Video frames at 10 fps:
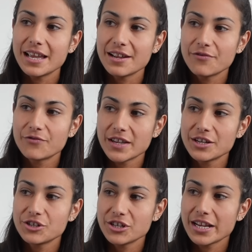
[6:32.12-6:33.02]
if
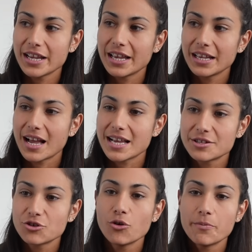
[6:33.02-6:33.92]
this year
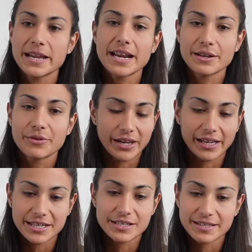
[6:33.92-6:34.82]
has taught me anything,
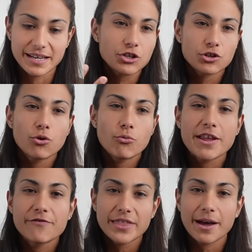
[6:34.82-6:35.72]
it's to not
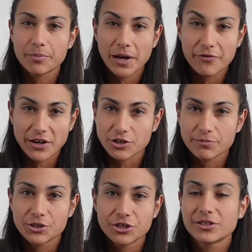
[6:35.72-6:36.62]
wait for that perfect
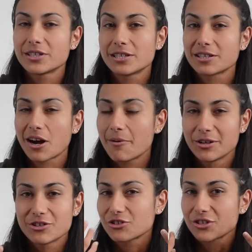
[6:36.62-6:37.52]
opportunity to come
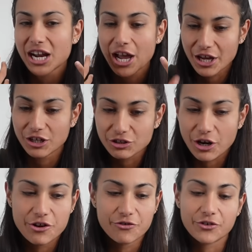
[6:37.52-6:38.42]
and just
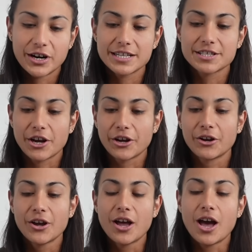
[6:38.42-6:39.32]
go for it. So
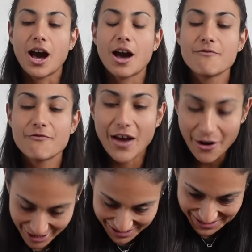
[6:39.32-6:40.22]
I'm
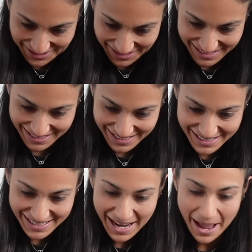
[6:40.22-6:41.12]
very excited.